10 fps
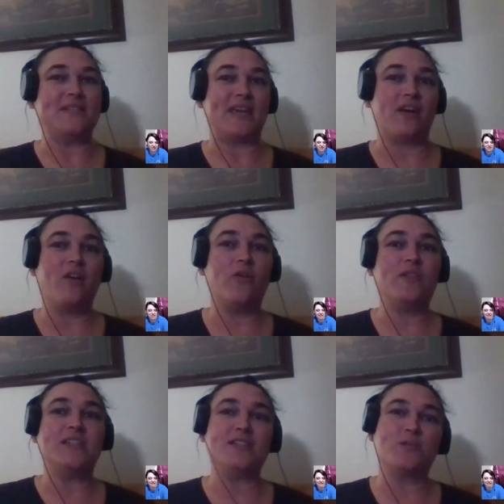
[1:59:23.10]
like, oh,
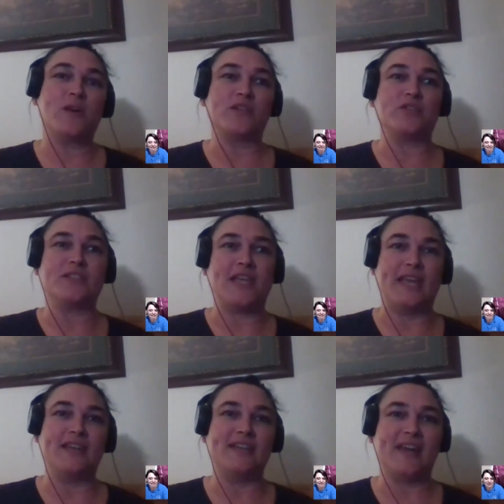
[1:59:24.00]
the dishwasher
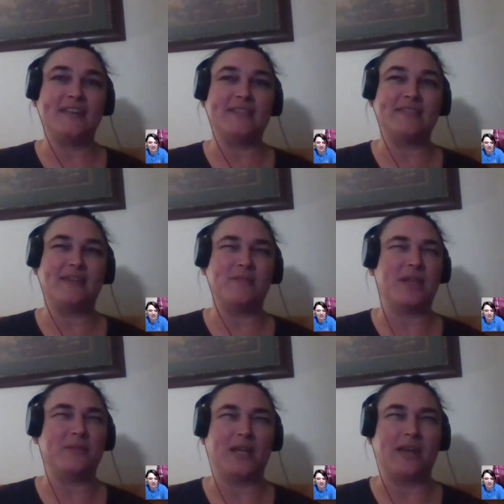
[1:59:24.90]
sanitizes them. And
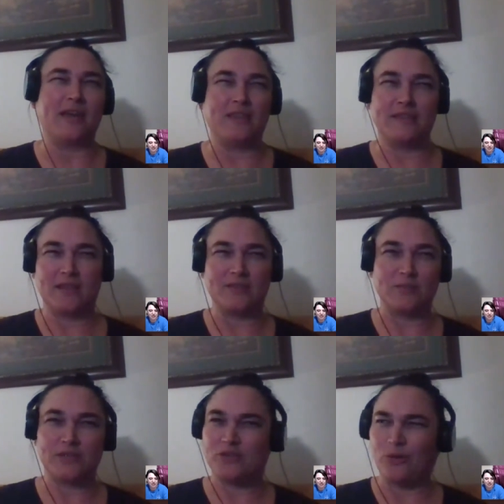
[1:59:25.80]
I'm like, I thought that's
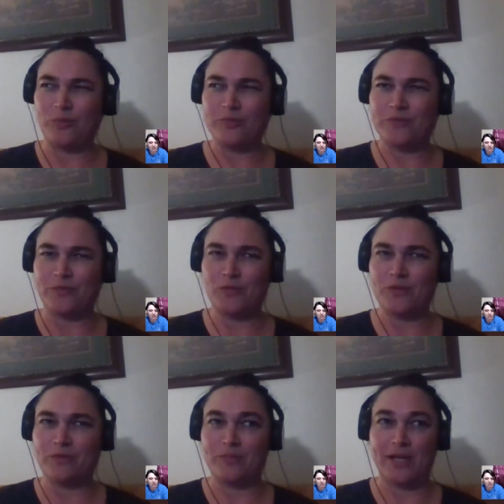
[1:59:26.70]
what soap was
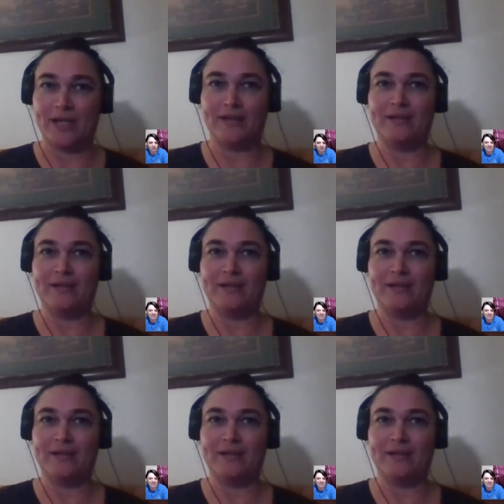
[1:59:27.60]
for, but